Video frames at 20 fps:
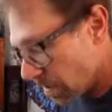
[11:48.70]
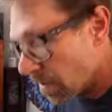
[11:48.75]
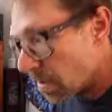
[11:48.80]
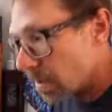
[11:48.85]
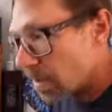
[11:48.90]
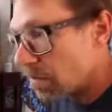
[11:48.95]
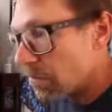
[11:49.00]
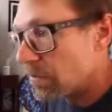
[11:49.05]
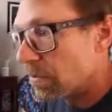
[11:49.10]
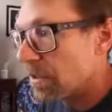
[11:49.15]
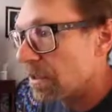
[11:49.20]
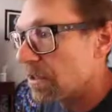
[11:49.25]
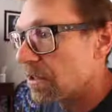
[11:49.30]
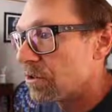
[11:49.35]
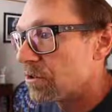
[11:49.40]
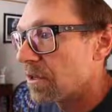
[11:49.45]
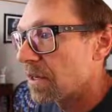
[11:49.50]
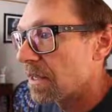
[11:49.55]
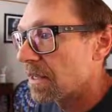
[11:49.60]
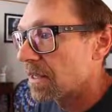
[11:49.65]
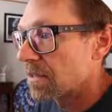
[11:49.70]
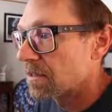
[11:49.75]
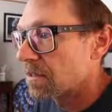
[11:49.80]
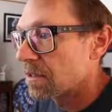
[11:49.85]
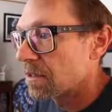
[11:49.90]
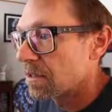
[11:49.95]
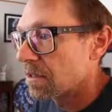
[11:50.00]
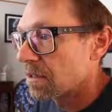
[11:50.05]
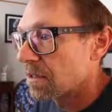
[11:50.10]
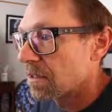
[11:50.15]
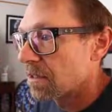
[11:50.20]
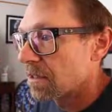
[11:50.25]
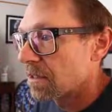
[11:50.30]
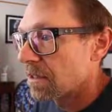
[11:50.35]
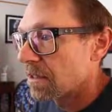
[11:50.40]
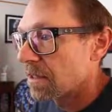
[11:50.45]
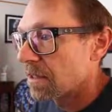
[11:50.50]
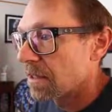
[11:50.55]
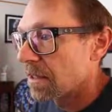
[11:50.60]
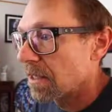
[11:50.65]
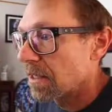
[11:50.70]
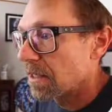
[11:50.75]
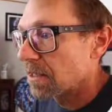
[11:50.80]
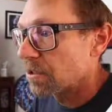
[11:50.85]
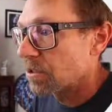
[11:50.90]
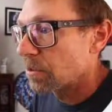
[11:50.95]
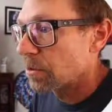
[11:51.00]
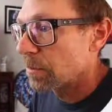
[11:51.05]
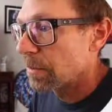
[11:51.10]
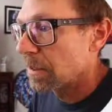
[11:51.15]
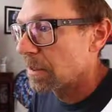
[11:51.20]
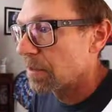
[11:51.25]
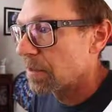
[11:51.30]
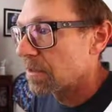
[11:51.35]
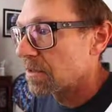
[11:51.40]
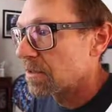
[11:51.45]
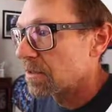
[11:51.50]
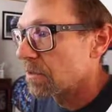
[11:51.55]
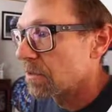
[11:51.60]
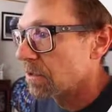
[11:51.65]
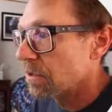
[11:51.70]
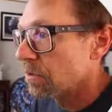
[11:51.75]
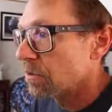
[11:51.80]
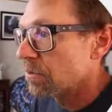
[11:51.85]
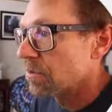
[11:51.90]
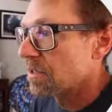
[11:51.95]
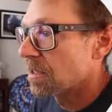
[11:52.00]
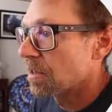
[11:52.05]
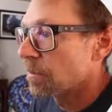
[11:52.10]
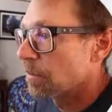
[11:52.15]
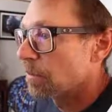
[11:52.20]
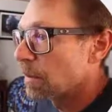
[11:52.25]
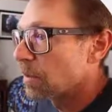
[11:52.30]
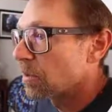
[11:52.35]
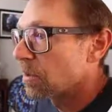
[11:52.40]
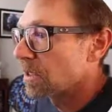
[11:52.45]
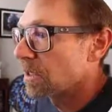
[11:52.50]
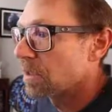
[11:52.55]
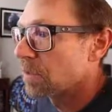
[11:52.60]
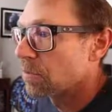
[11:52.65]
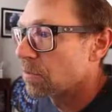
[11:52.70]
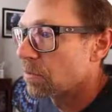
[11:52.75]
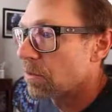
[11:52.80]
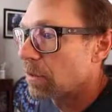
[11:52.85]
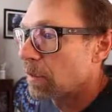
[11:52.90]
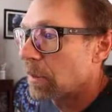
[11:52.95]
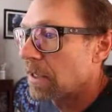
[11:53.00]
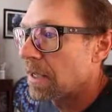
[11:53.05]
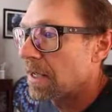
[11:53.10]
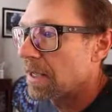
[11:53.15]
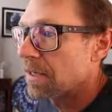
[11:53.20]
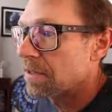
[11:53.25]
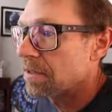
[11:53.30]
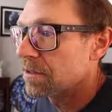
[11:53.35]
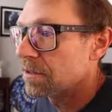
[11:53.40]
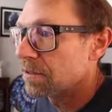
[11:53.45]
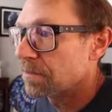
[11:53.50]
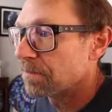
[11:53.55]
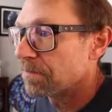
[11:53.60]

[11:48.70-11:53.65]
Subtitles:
real address that she'll be able to use and people can reply to.